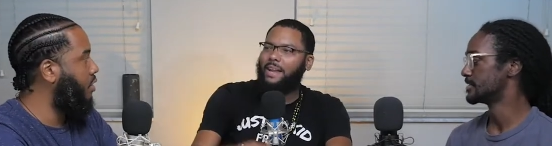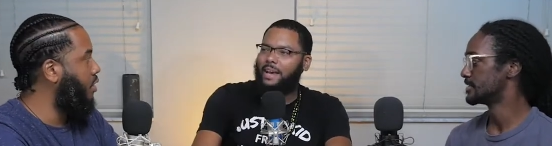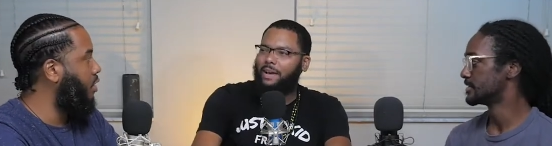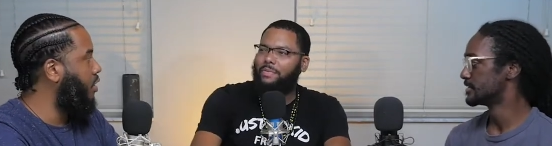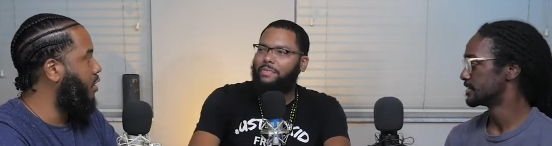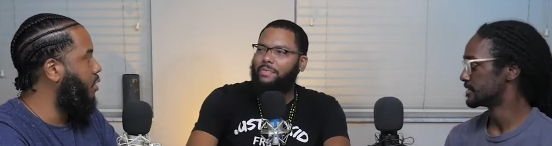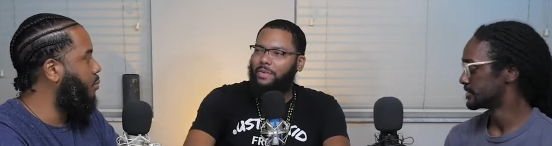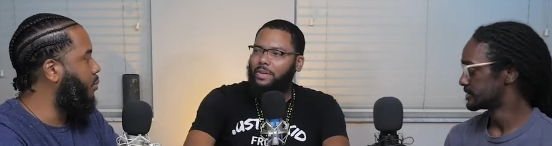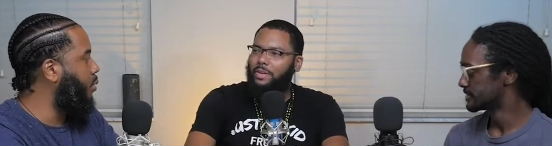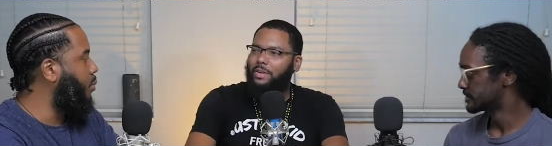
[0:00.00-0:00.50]

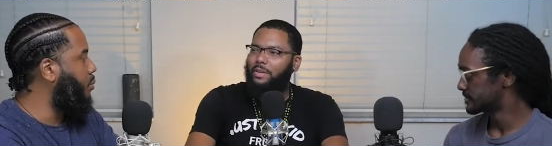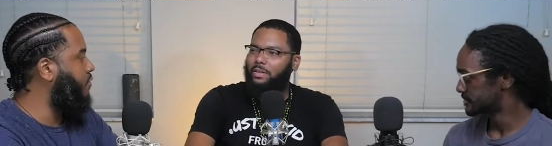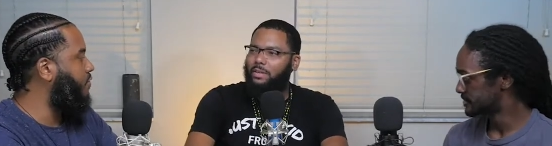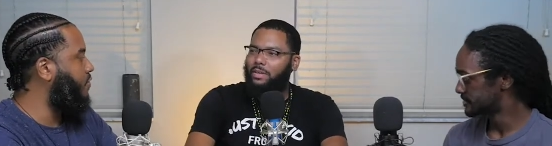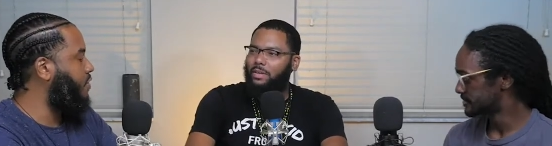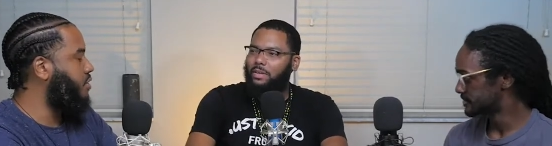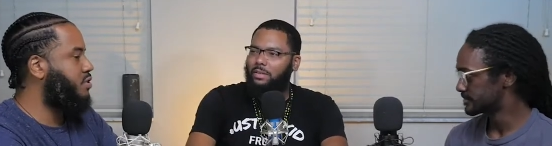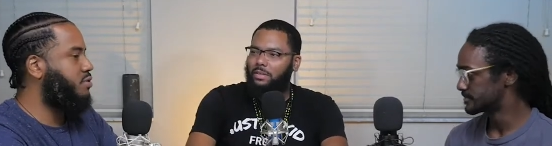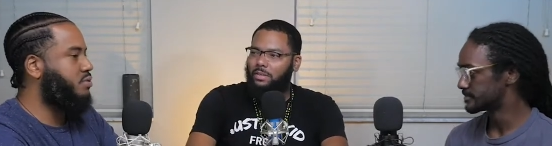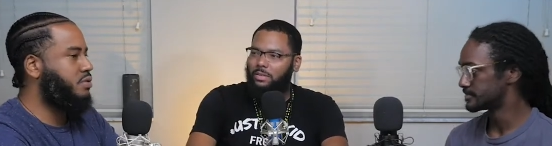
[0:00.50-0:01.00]
Speaker 1: that feel.
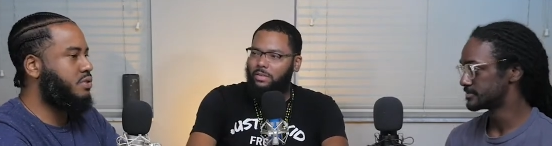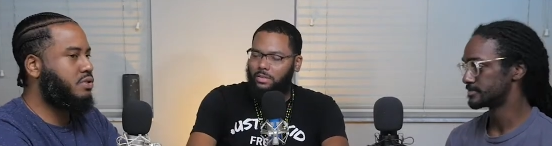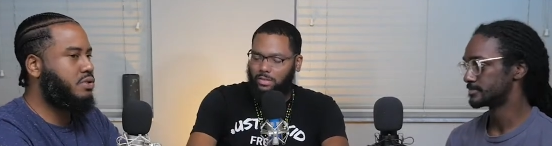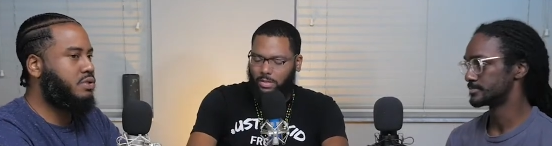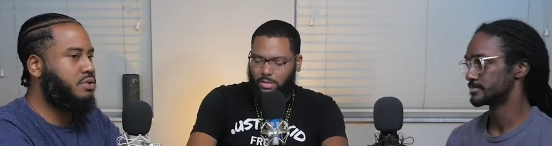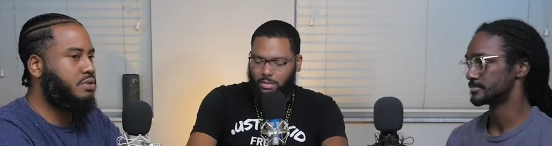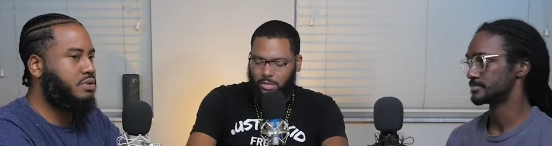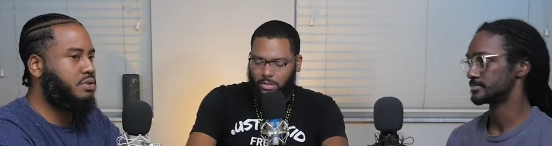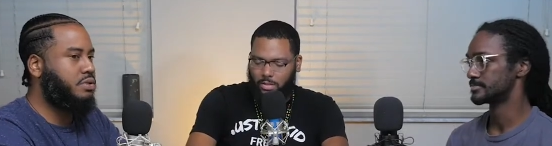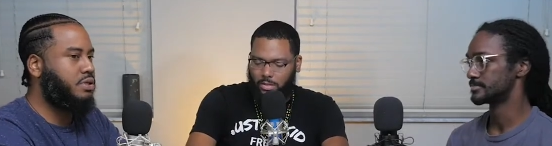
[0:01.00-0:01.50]
Boomerverse was
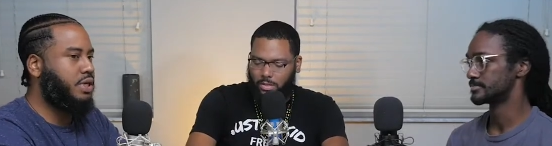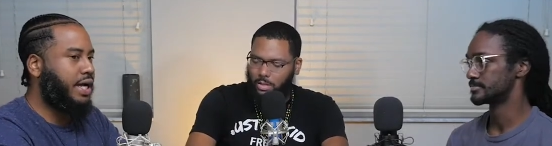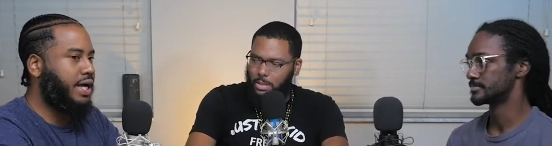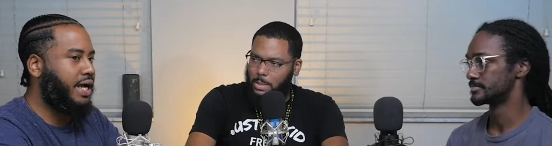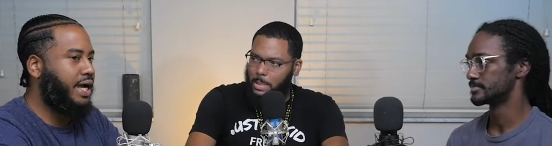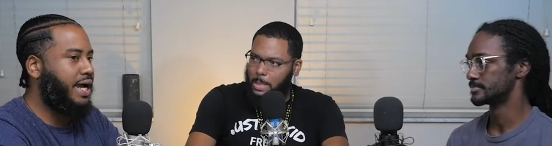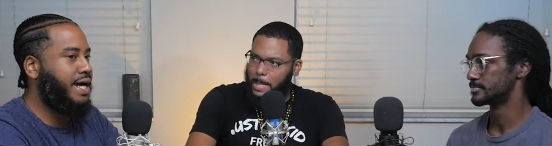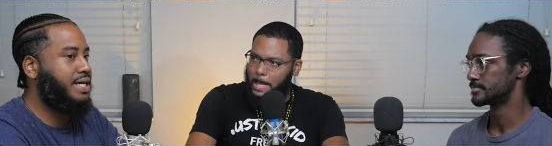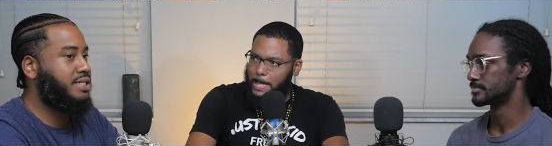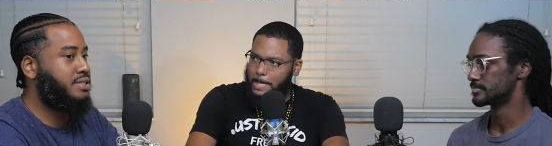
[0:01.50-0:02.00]
cool.
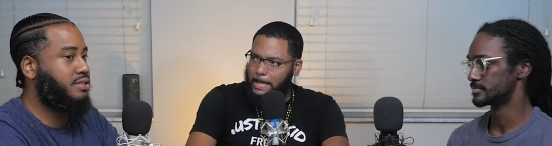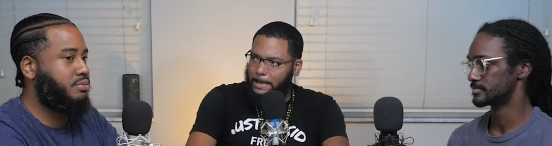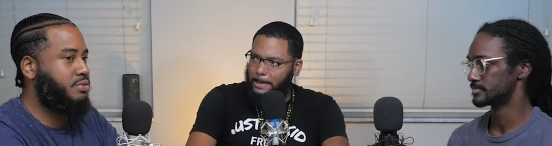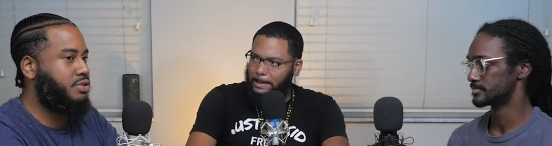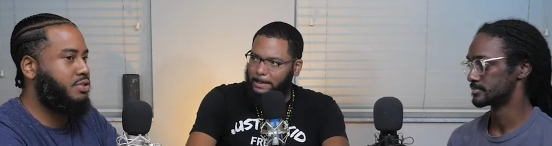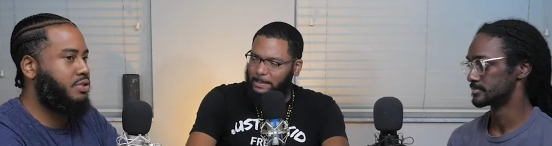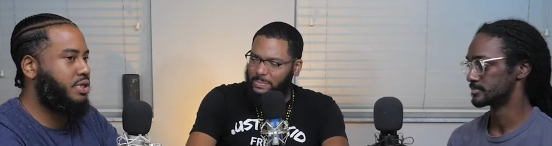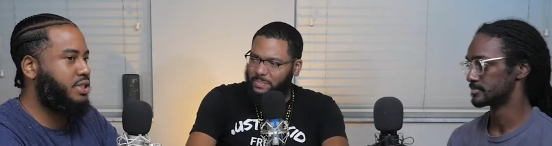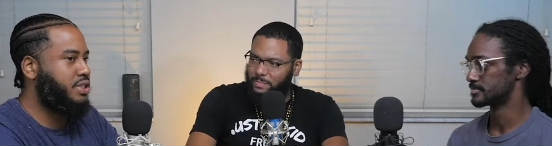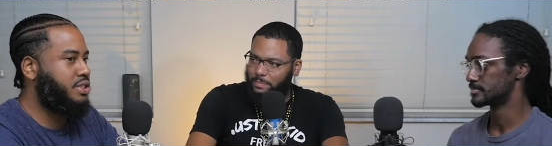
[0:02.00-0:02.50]
Like it had
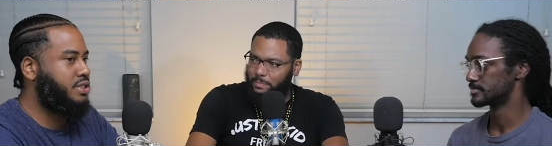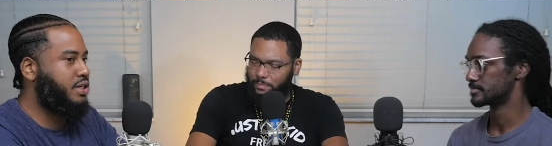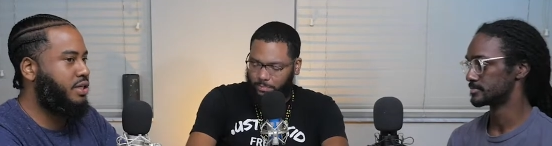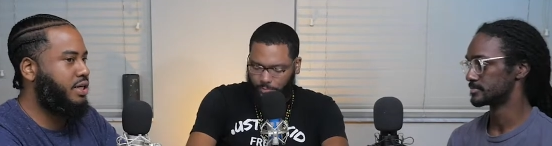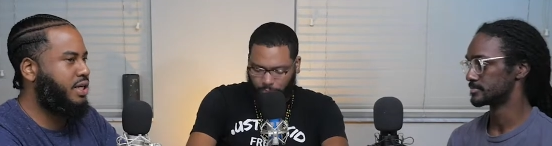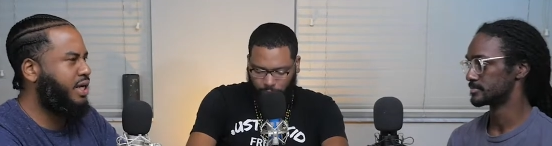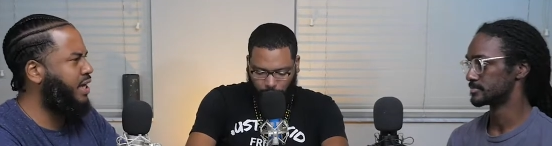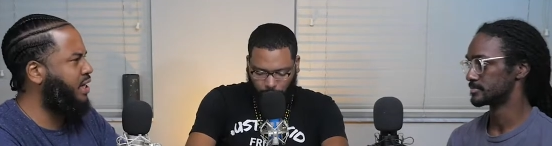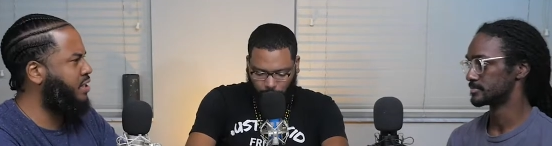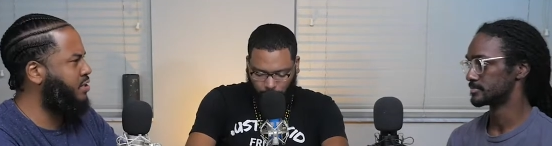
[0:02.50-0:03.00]
some joints
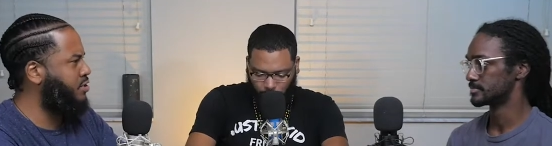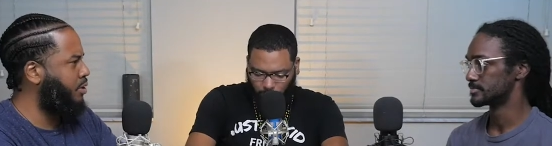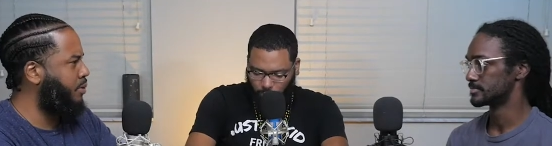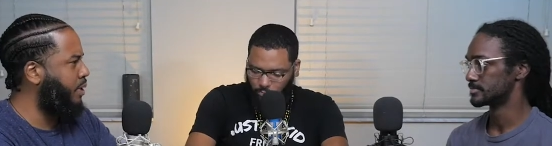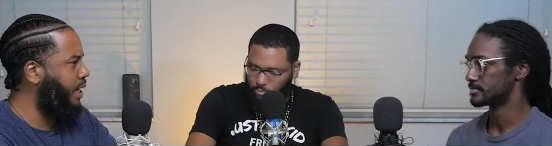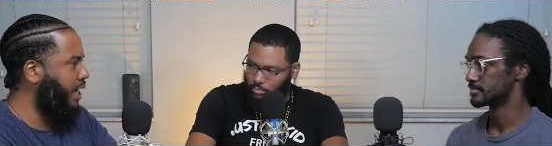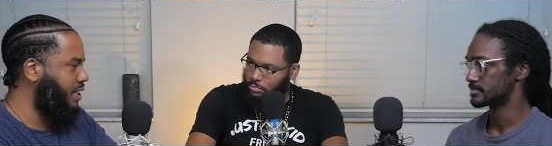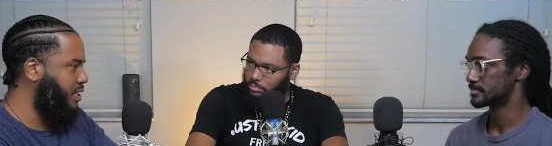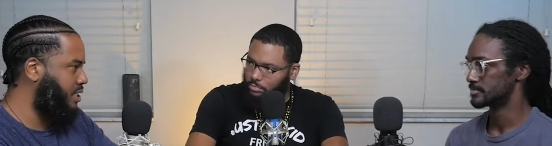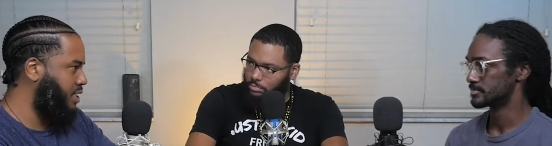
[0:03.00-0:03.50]
on it. Yeah, that
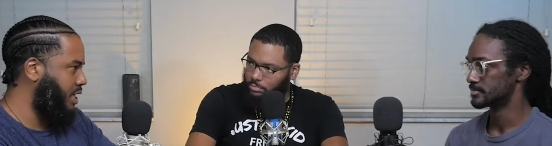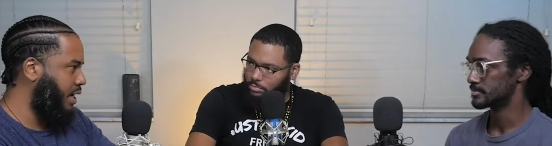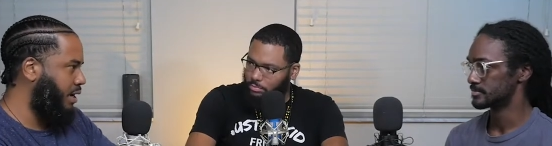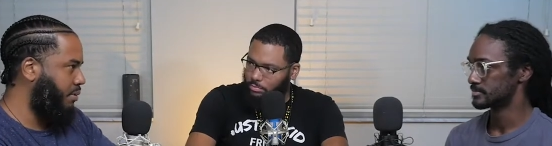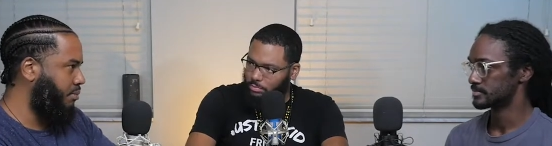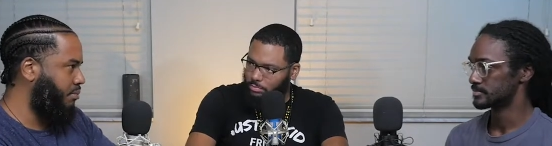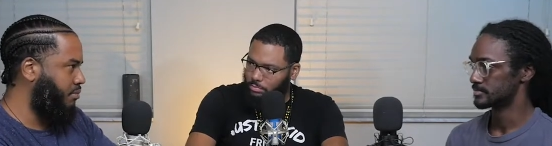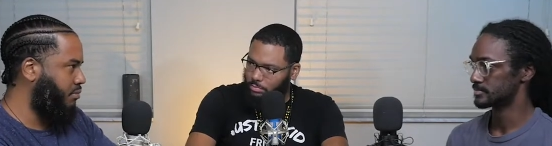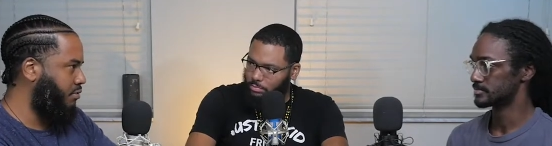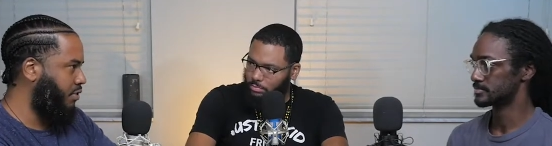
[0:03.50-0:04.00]
joint with
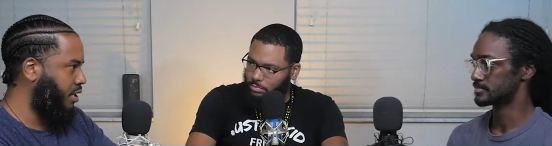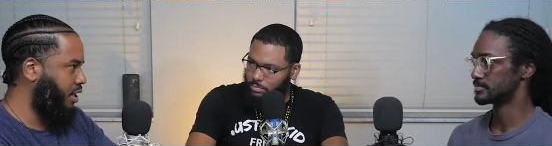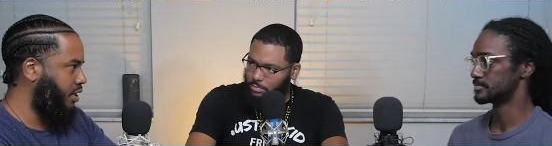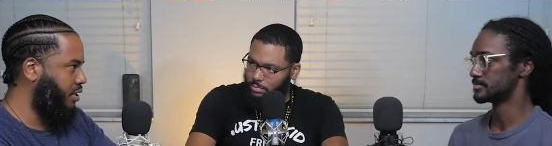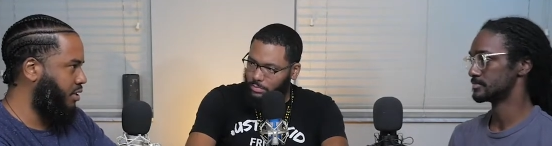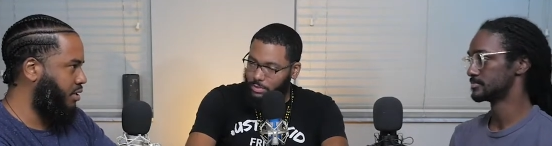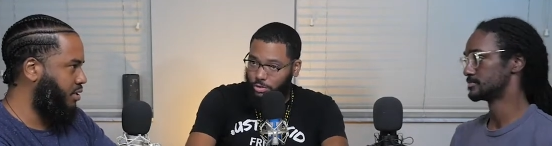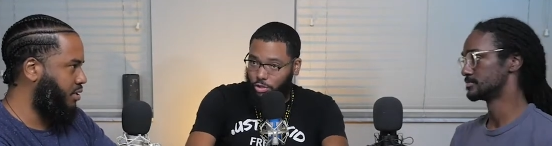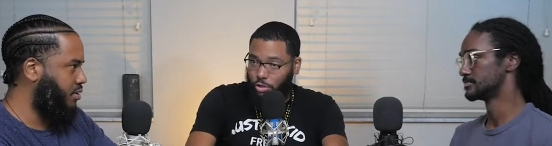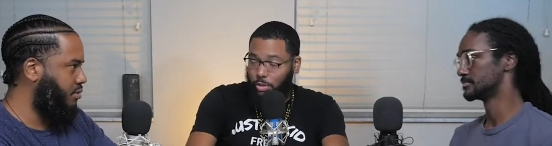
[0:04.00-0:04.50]
ASAP,
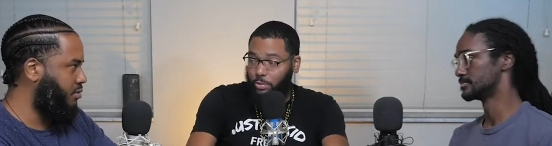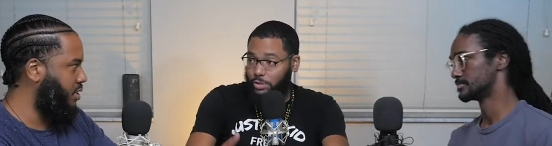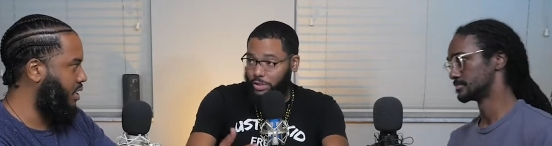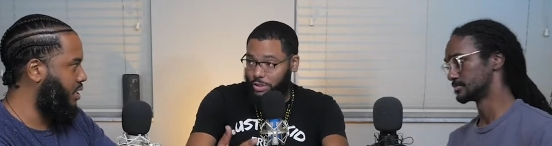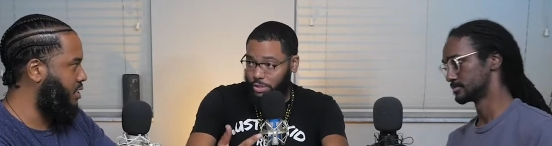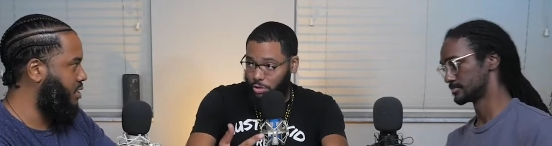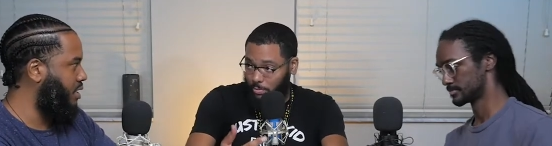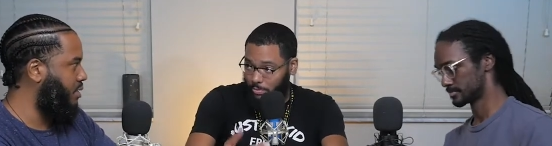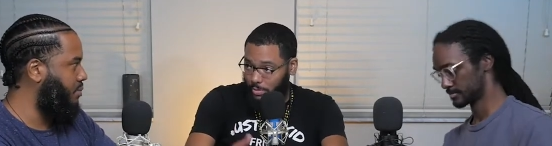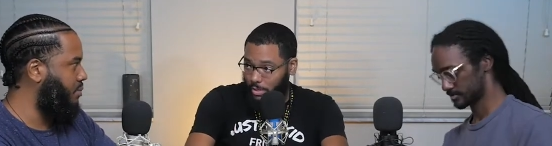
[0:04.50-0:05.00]
right? Mm. Joint
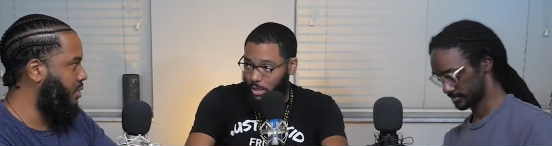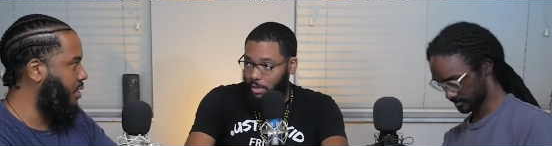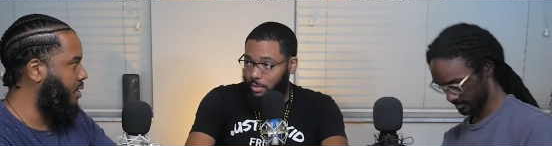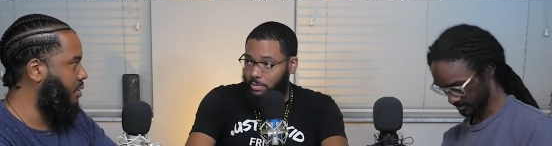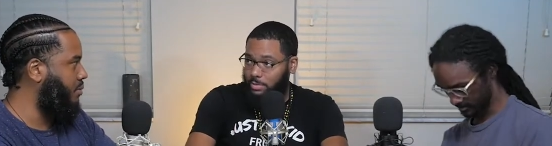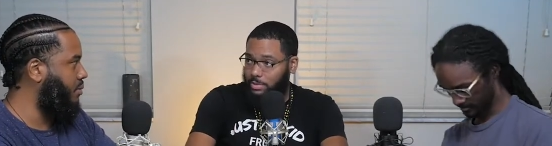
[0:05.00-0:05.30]
with A$AP Snoop Dogg